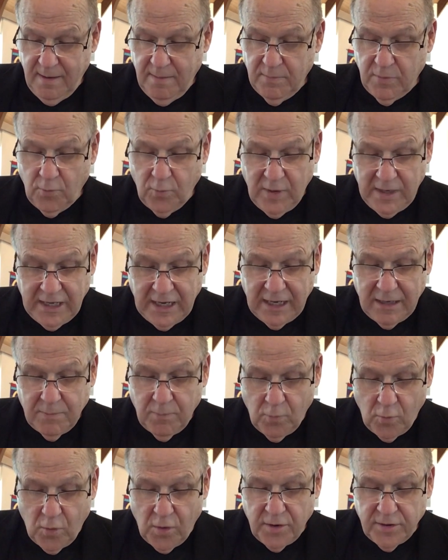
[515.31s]
but we need
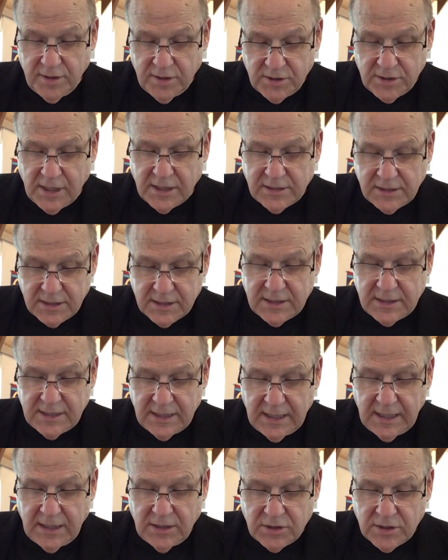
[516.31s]
more than just to
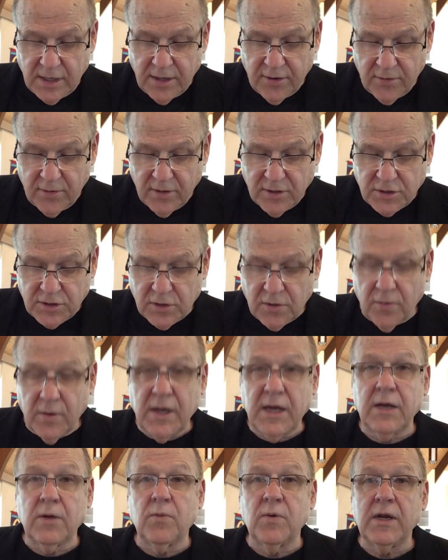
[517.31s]
see each other in a
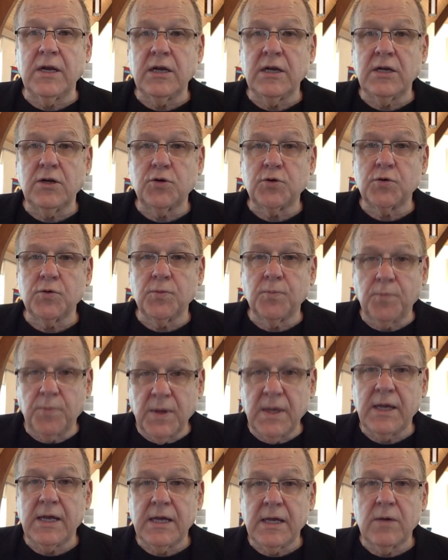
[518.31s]
screen. We need to
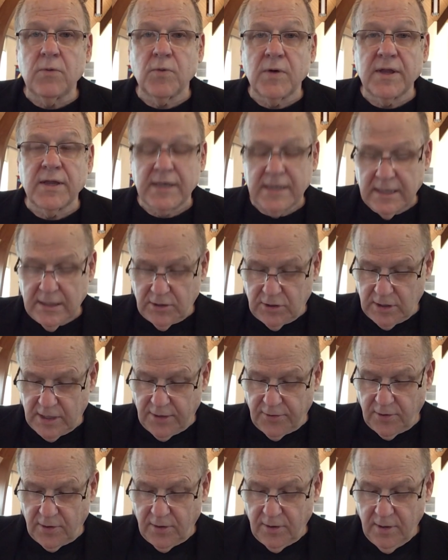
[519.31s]
be with each
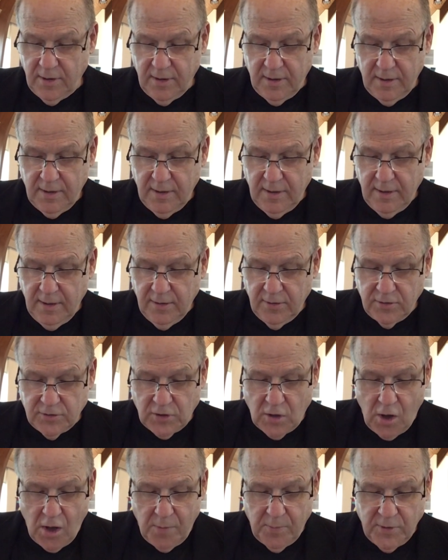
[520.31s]
other. There's
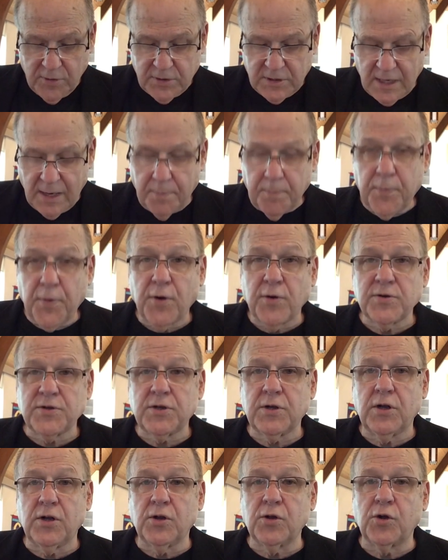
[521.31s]
almost a
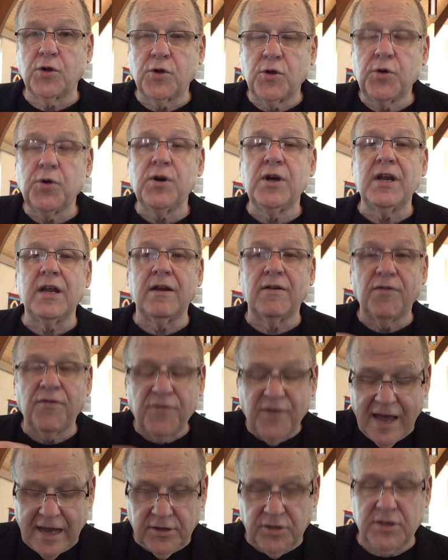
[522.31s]
personal good
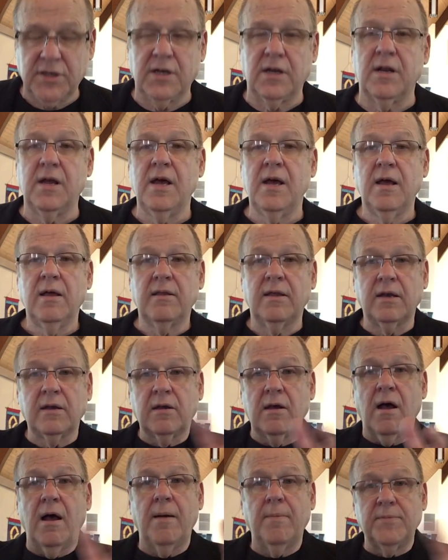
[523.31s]
infection
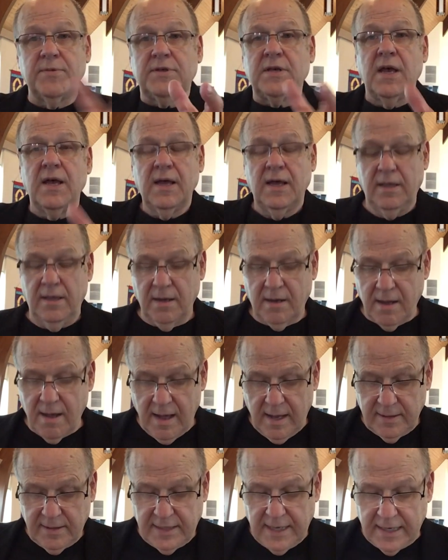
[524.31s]
that comes in the
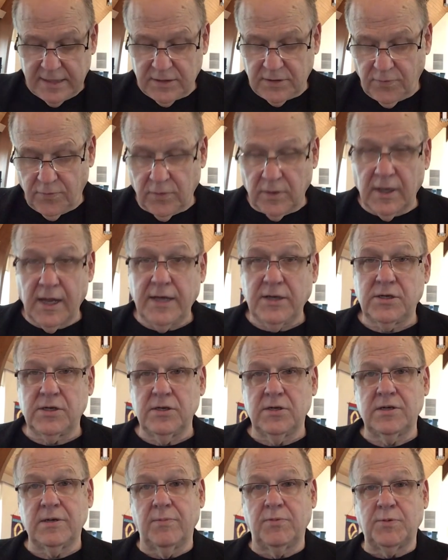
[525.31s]
context of
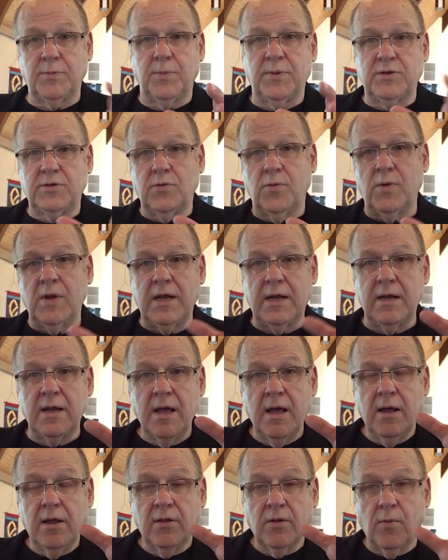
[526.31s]
relationships between
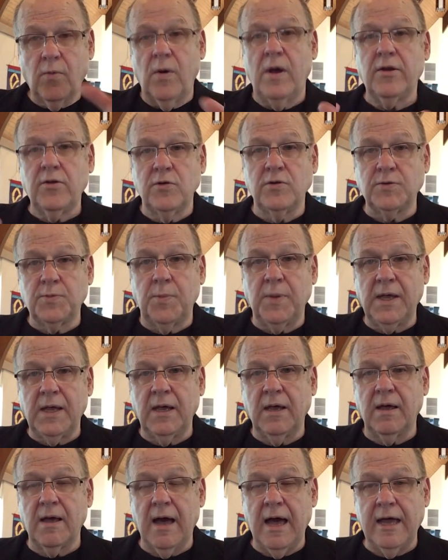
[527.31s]
the one who's
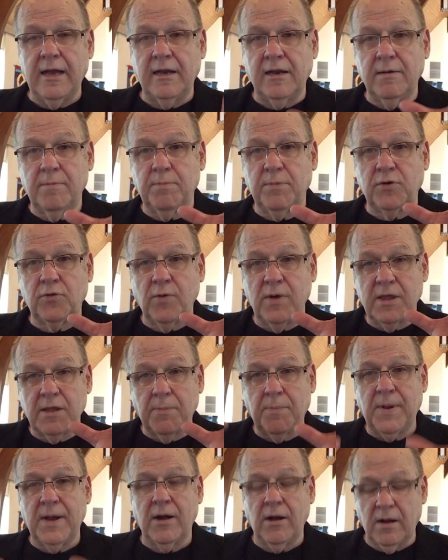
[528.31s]
being guided, between
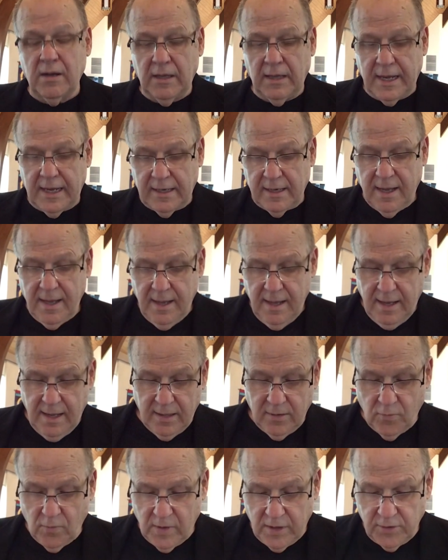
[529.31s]
the paraclete
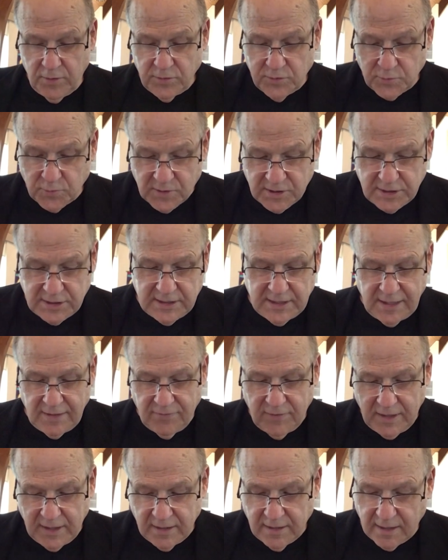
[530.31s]
and the one who's
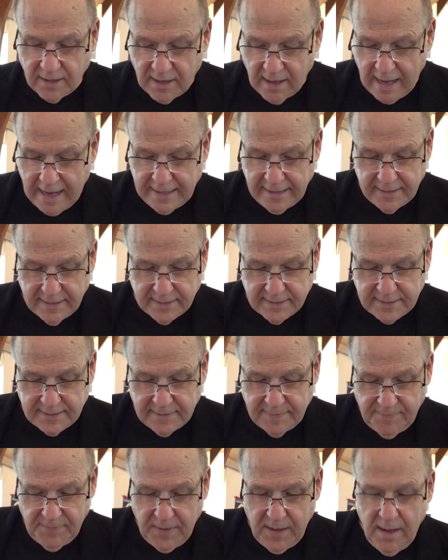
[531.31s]
receiving the
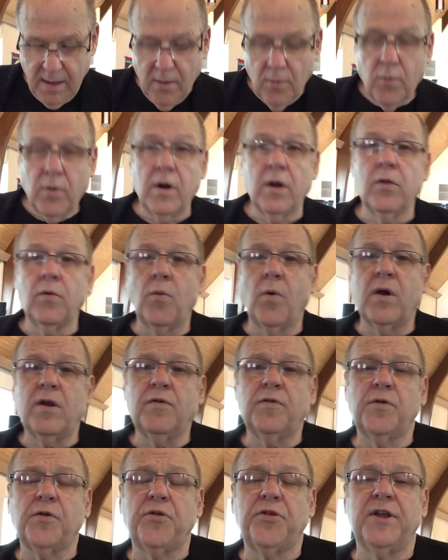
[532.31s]
guidance. One of the
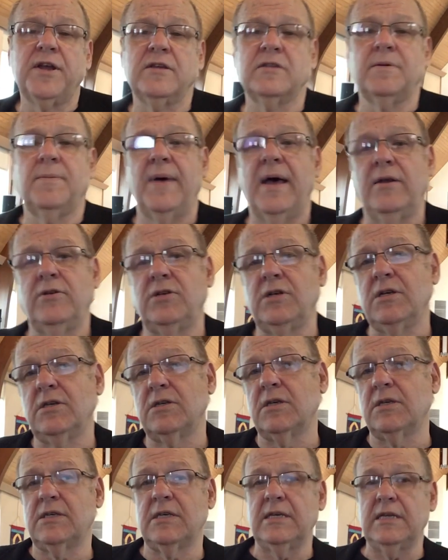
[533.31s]
wonderful things about
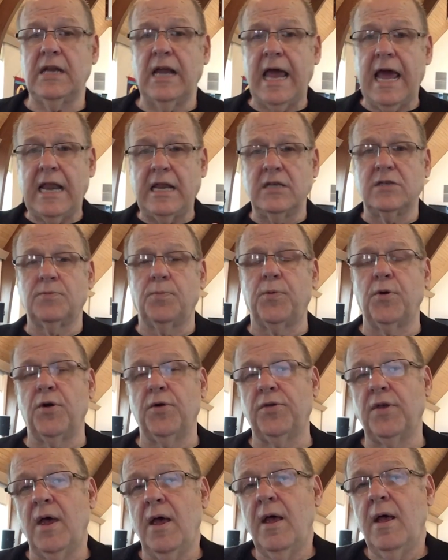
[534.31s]
Jesus at his
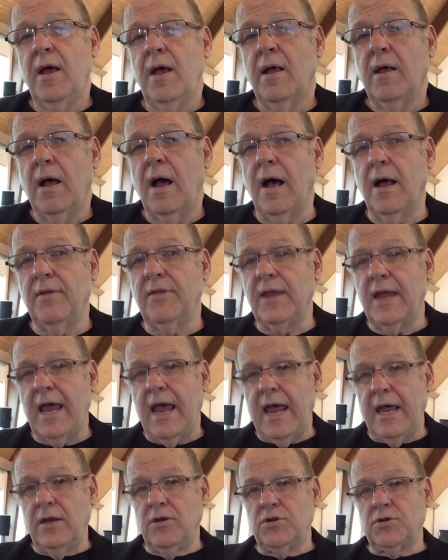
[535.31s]
birth, the
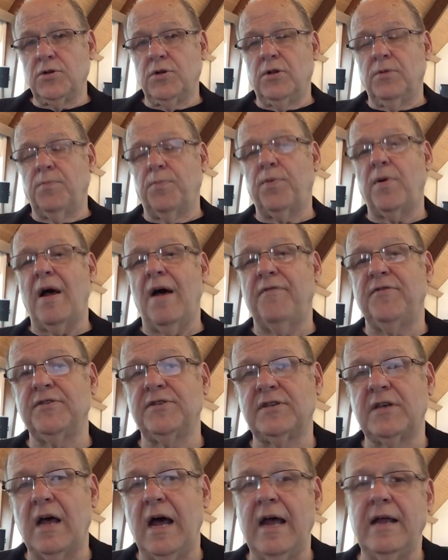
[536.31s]
angel
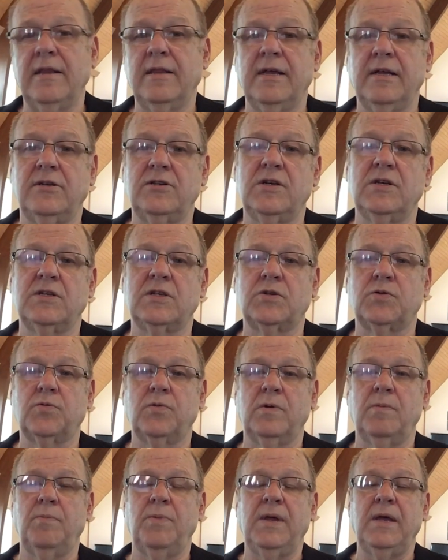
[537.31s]
prophesied that Jesus
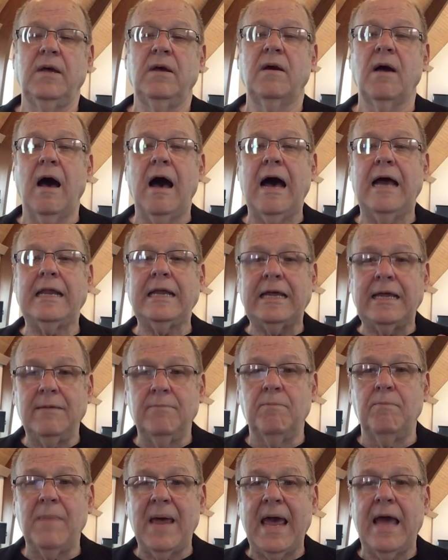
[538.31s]
would be God
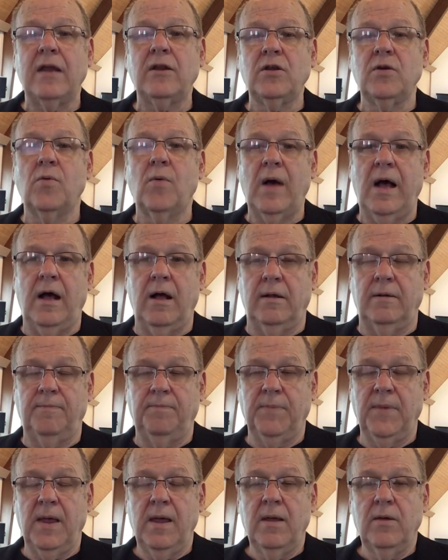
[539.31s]
Emmanuel,
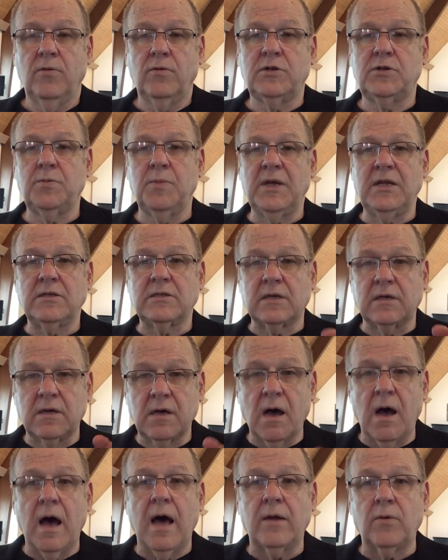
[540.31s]
which means
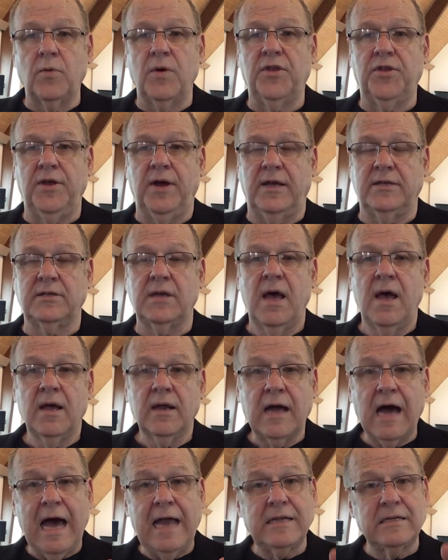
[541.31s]
God with us.
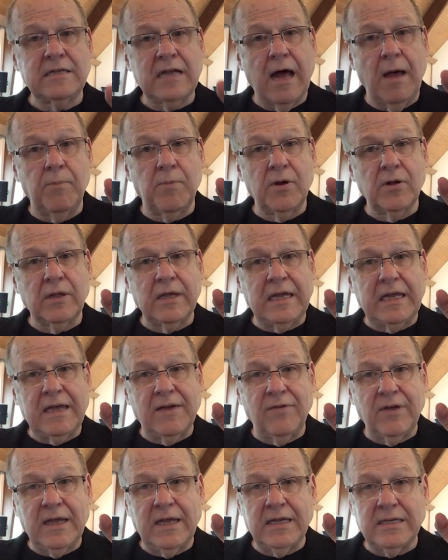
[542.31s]
God is not merely
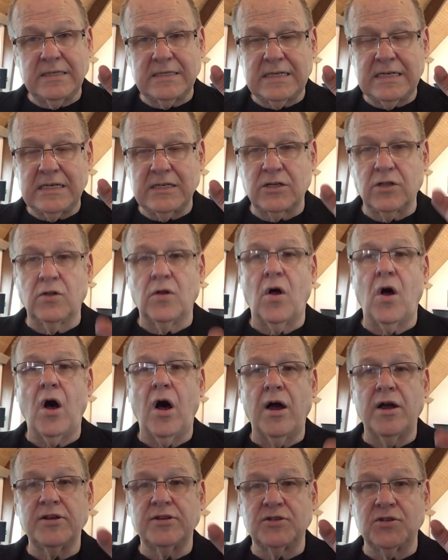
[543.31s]
giving us his
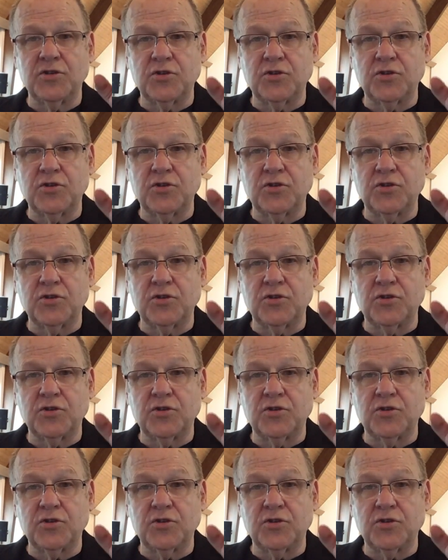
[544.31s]
law, his